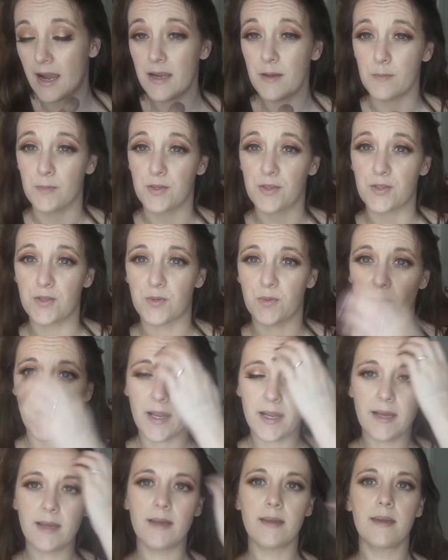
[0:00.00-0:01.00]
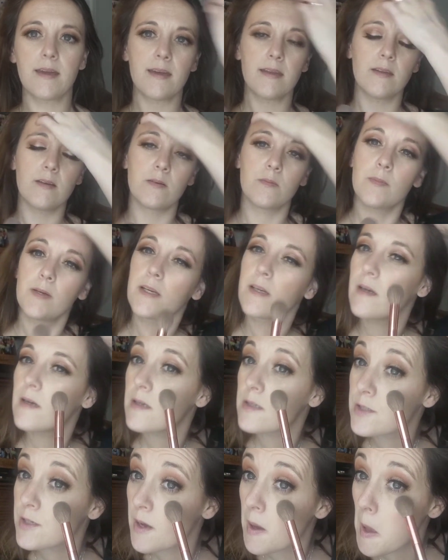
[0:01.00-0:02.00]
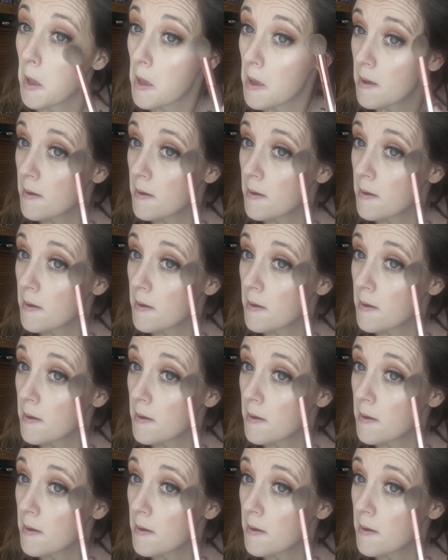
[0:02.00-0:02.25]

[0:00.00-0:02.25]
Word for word: I am sweating again. Oh my gosh.